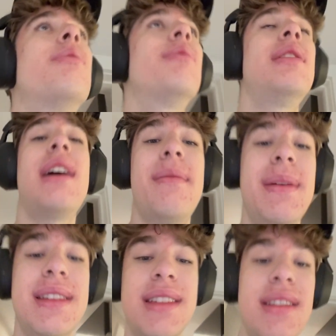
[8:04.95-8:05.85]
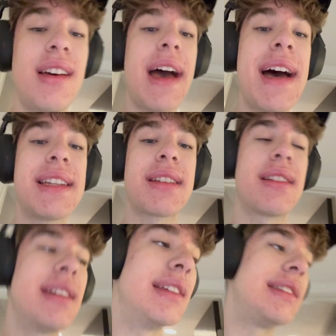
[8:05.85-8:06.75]
We're not meant to
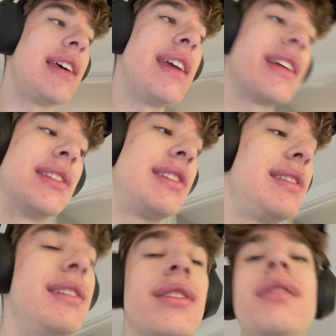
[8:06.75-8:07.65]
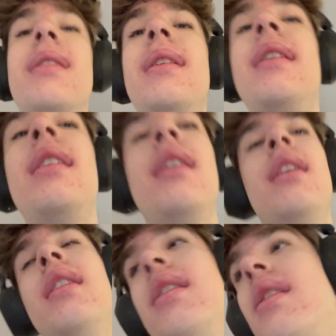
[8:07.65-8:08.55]
ask and take and steal.
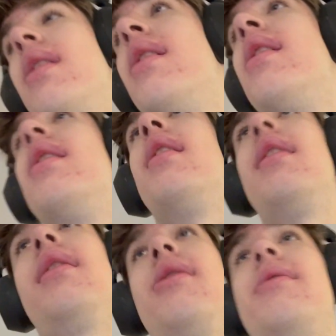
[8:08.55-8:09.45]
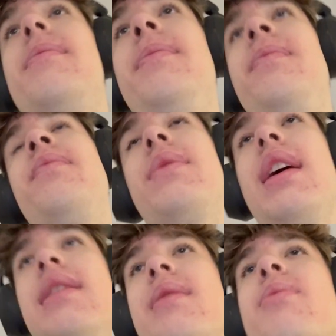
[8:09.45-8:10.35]
Um, and the